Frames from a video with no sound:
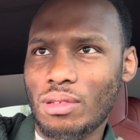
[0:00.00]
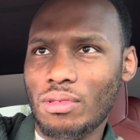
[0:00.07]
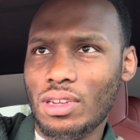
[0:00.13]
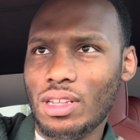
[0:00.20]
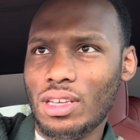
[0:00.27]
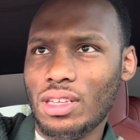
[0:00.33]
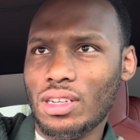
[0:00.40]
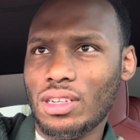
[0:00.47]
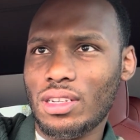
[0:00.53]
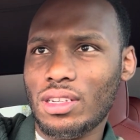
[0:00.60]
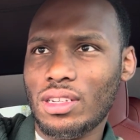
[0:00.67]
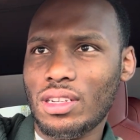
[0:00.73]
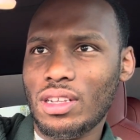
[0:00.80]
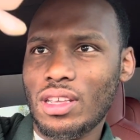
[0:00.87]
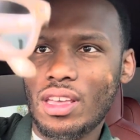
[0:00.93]
not.
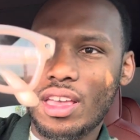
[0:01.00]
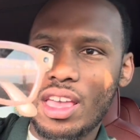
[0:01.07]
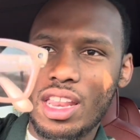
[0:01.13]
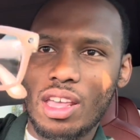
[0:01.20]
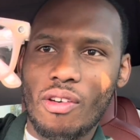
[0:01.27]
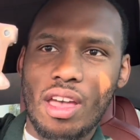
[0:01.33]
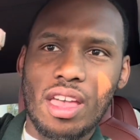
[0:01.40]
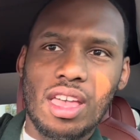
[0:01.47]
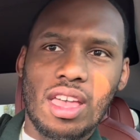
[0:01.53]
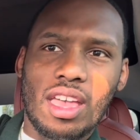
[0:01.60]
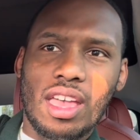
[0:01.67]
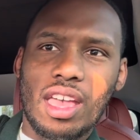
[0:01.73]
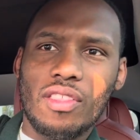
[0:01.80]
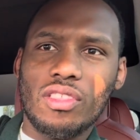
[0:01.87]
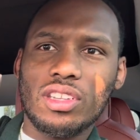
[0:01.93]
Anyway,
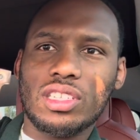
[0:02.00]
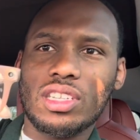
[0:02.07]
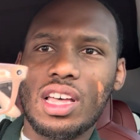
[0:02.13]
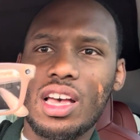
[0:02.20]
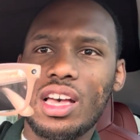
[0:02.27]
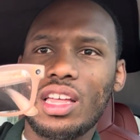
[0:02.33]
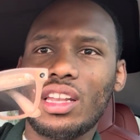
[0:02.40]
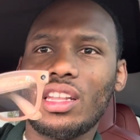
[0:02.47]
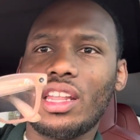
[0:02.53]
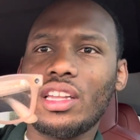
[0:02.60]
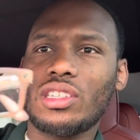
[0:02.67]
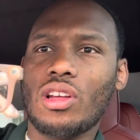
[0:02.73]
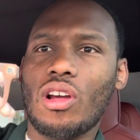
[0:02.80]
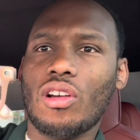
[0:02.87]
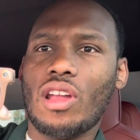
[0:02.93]
in the sun, they
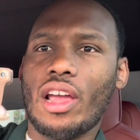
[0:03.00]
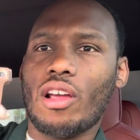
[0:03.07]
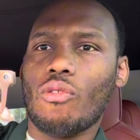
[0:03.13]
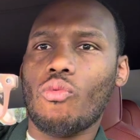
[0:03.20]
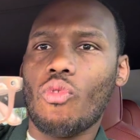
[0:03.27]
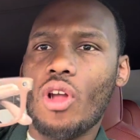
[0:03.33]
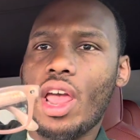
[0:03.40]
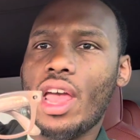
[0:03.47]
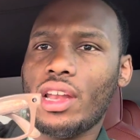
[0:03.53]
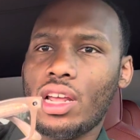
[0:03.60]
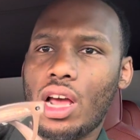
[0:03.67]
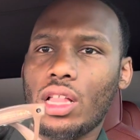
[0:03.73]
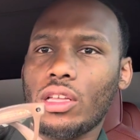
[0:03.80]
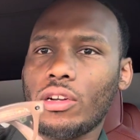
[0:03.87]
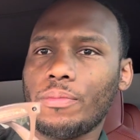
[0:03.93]
turn like a red
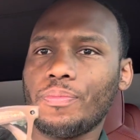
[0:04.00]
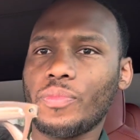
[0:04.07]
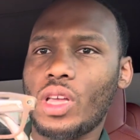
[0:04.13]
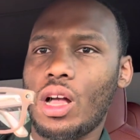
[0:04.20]
color.